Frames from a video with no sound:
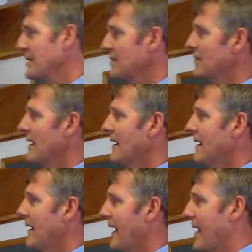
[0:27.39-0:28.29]
you
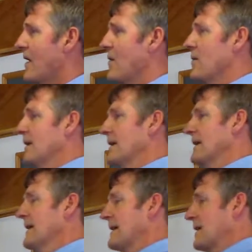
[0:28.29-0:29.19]
how
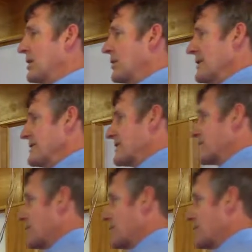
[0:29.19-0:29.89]
it can increase